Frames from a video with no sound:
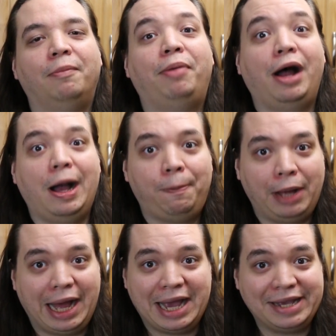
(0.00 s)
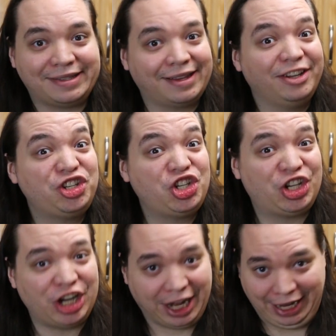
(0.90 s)
Popeye's
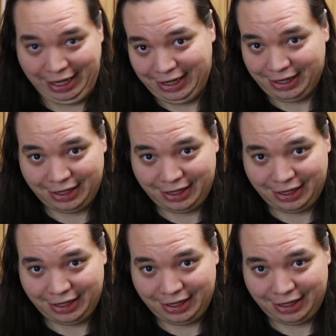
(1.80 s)
chicken.